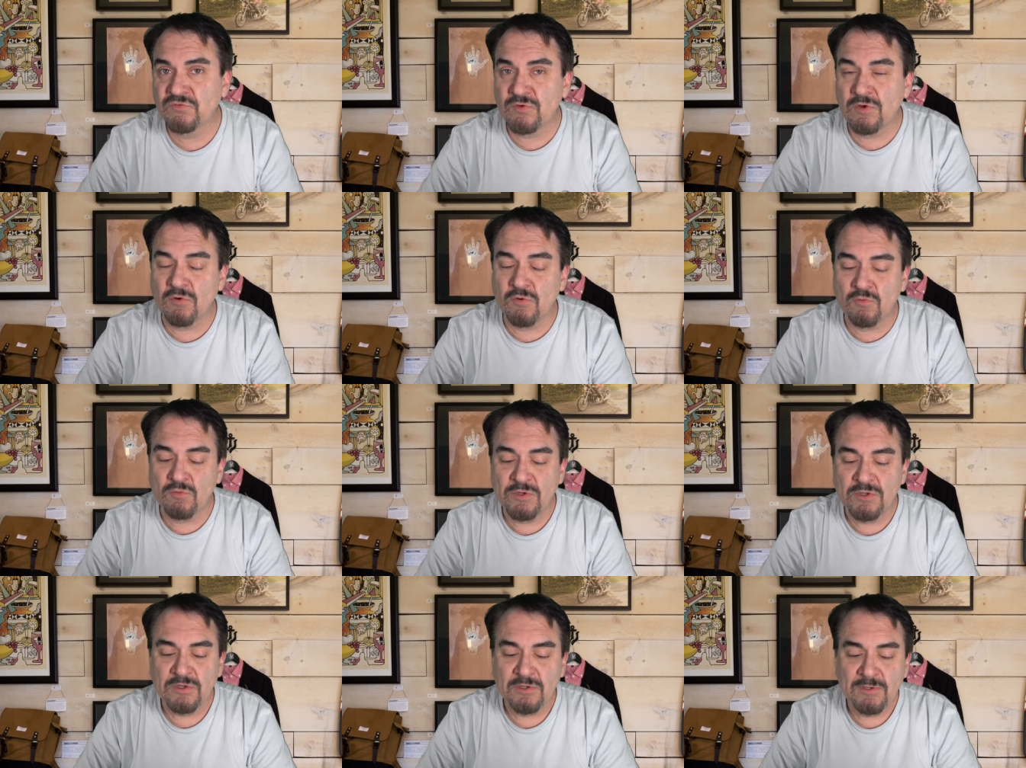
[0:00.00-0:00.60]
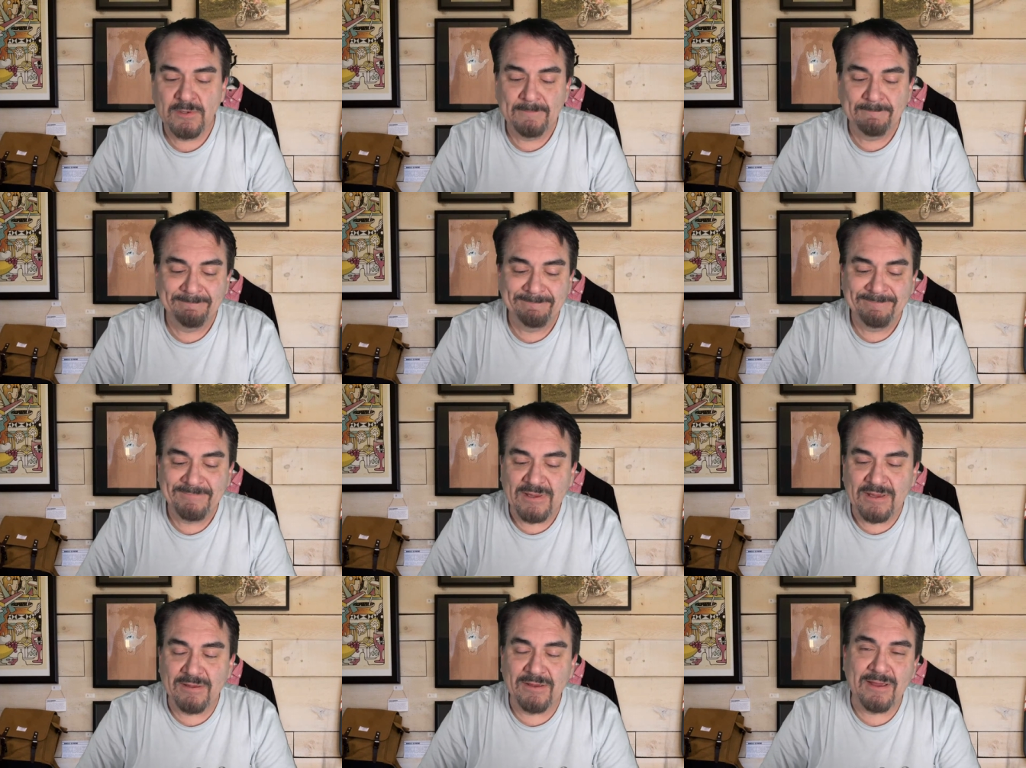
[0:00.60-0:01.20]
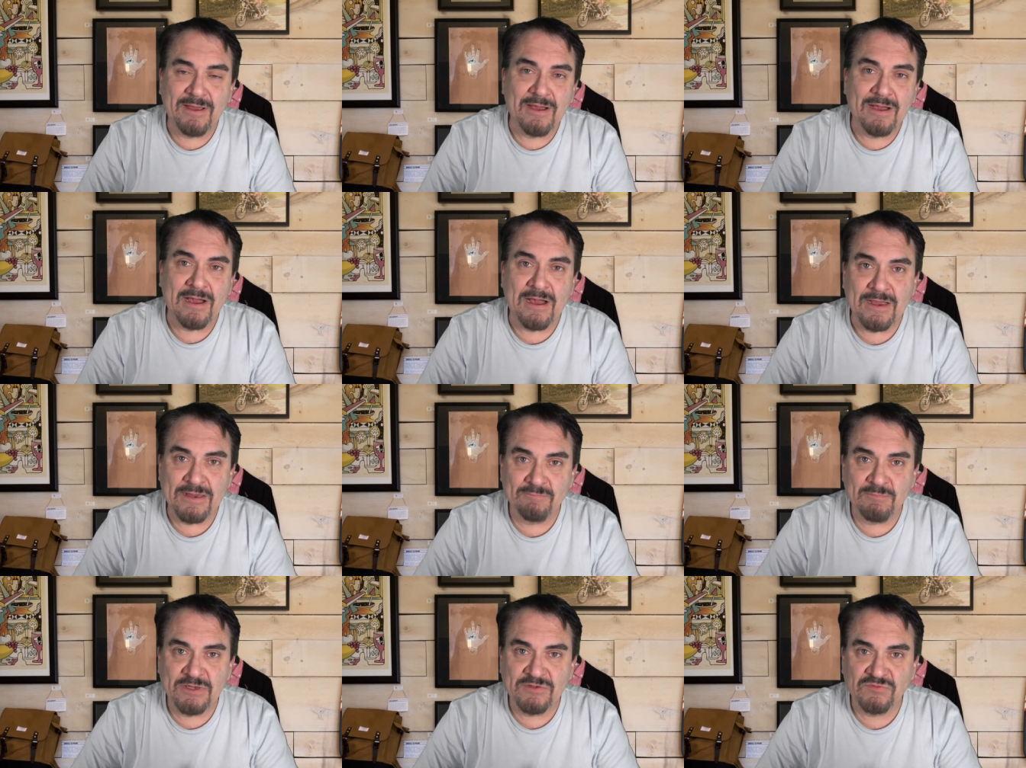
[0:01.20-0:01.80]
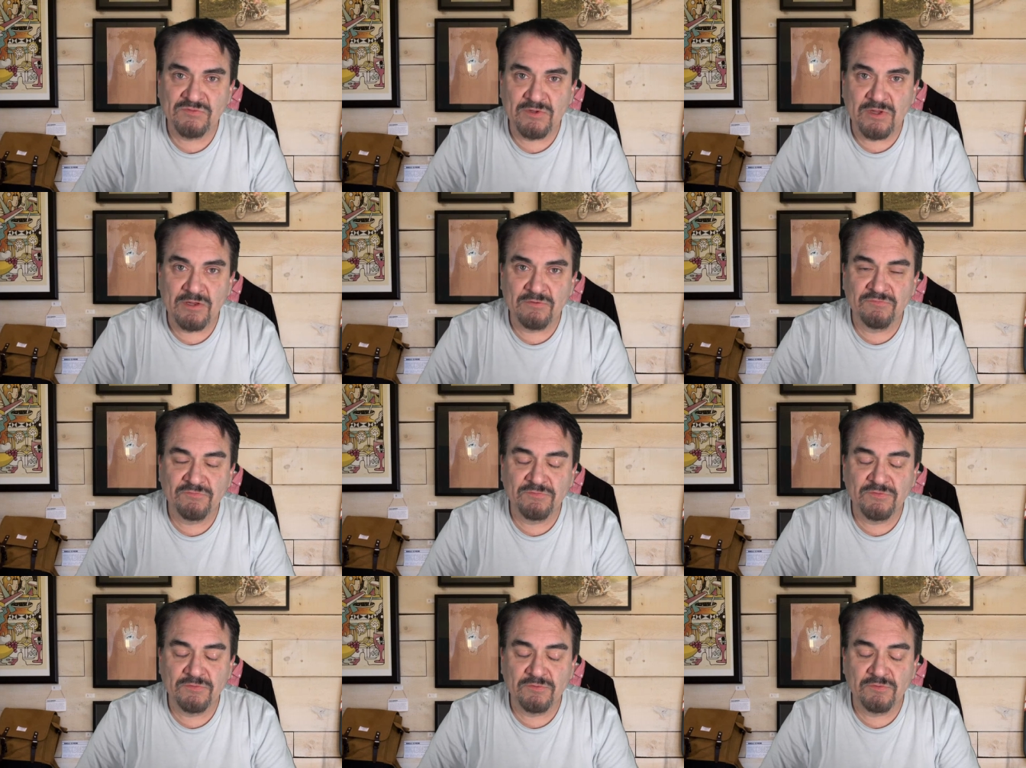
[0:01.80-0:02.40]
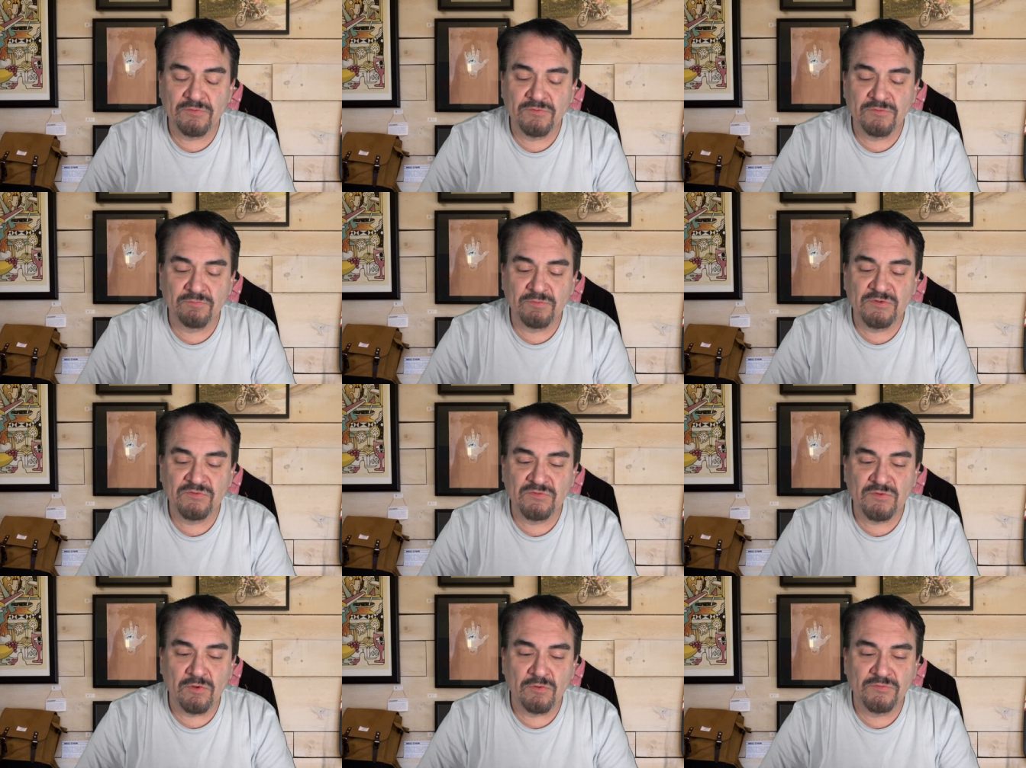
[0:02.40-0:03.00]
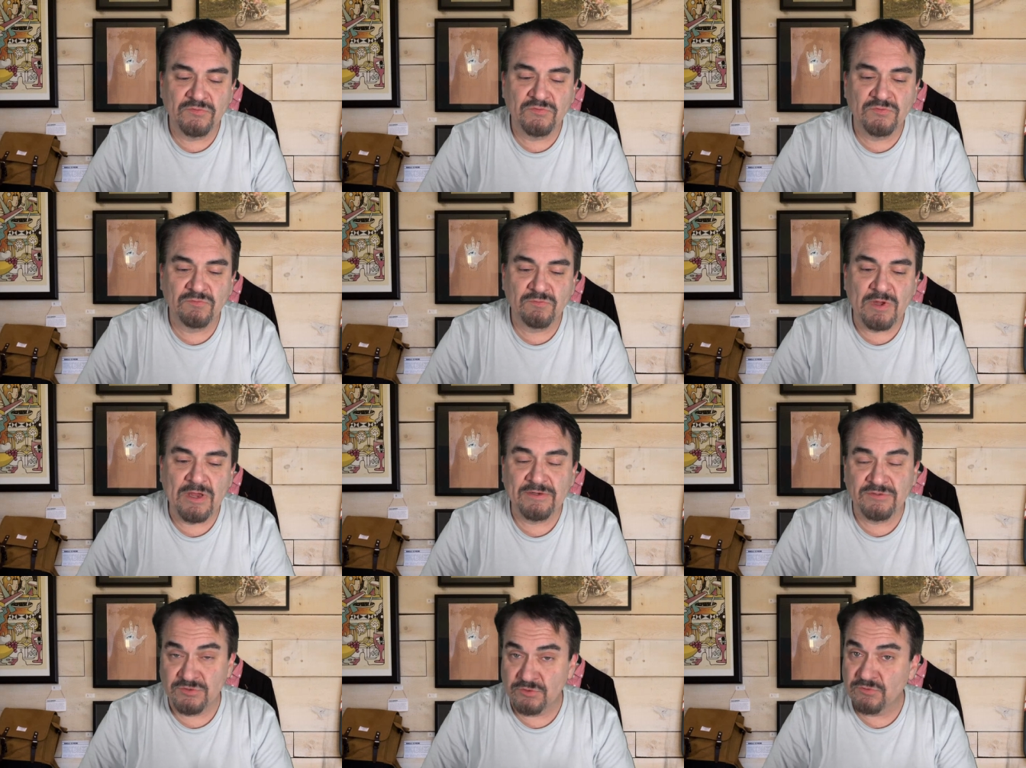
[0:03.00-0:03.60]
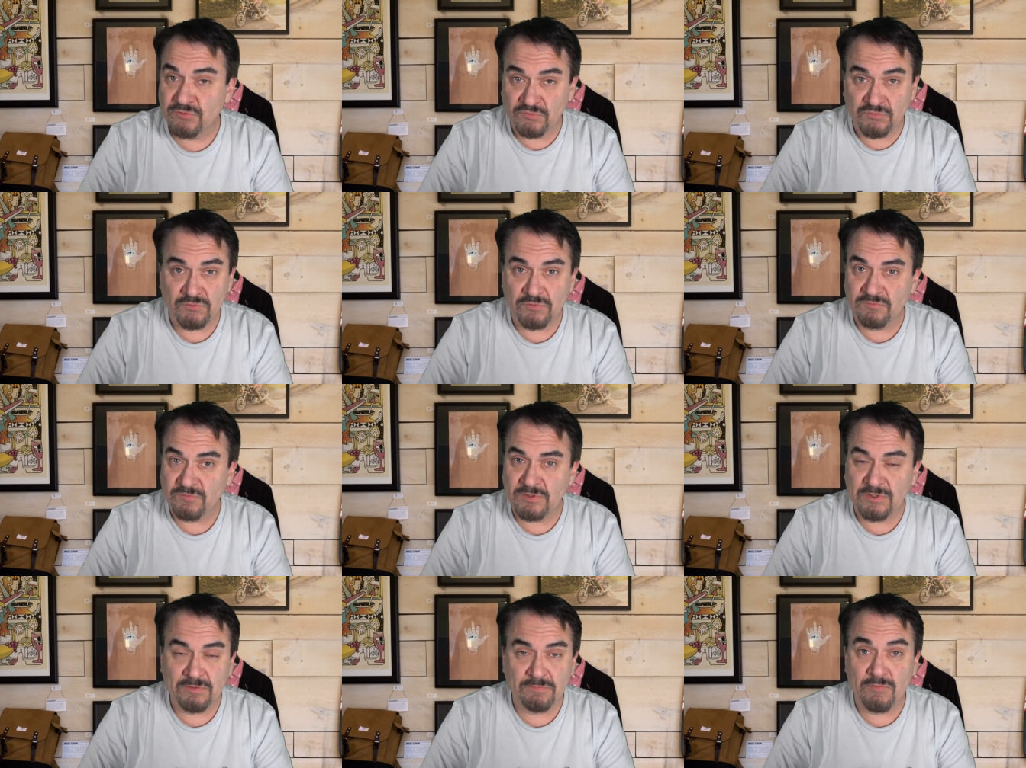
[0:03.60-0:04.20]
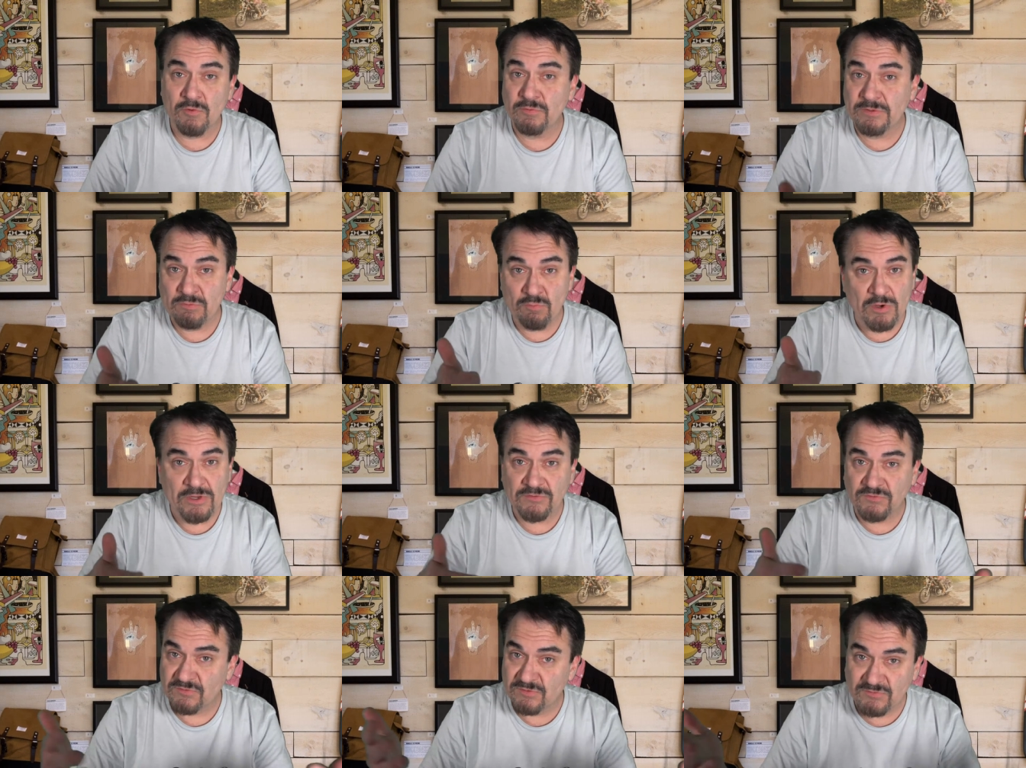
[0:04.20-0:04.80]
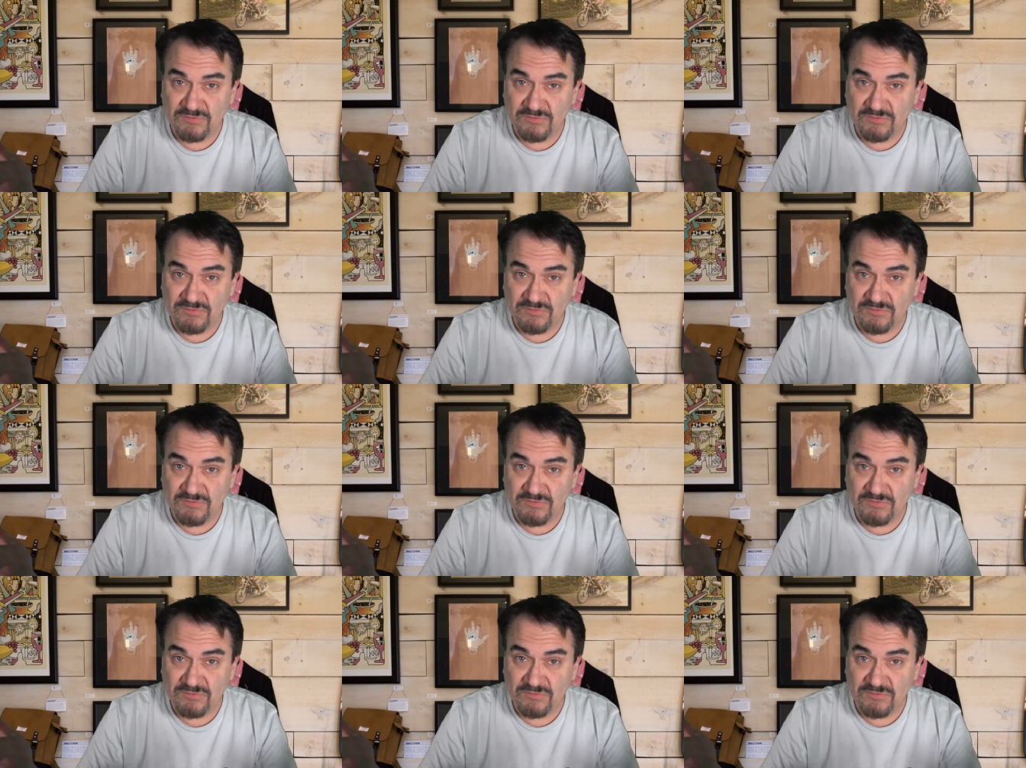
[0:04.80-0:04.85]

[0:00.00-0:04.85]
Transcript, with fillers: So I myself, the results, I took the survey only once.